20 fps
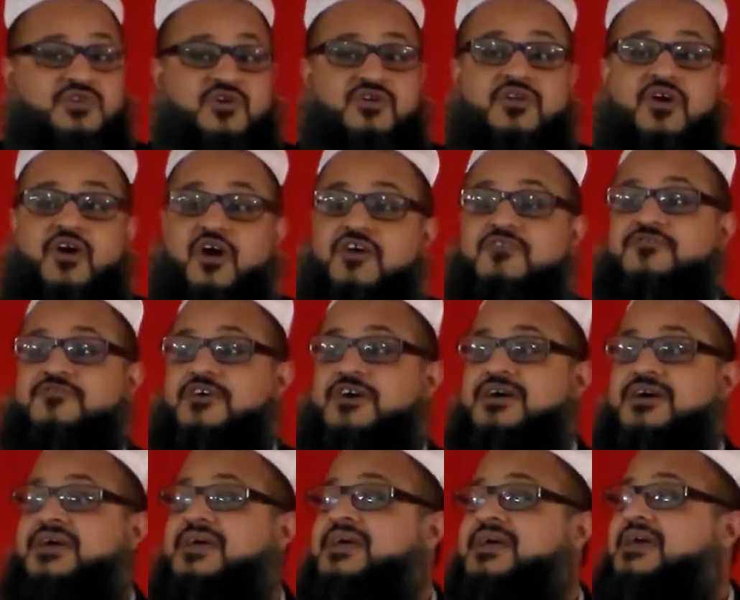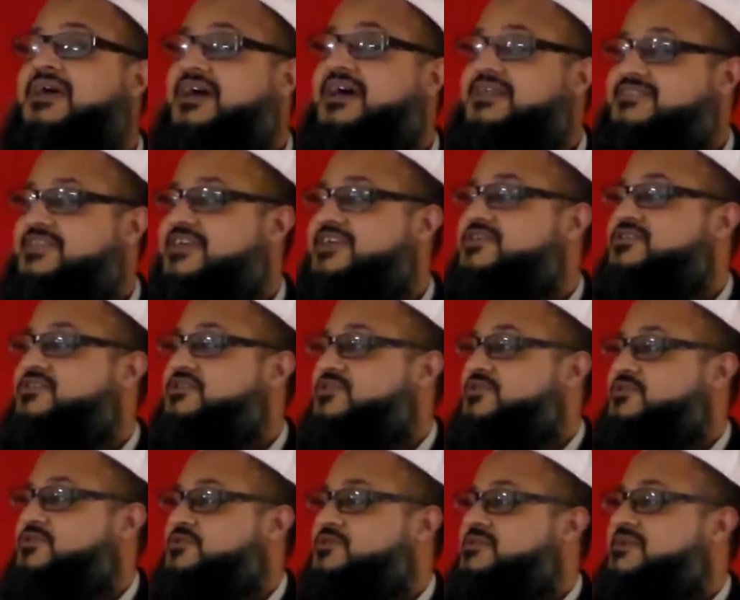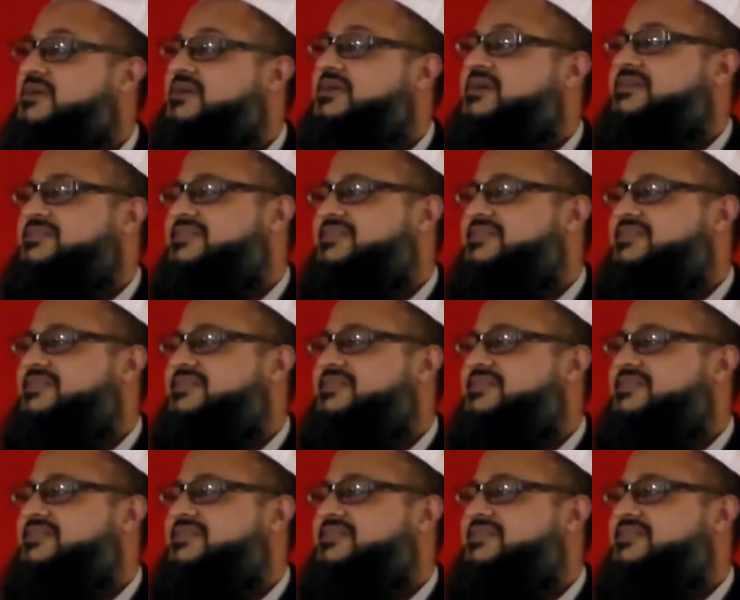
was on offer, and they knew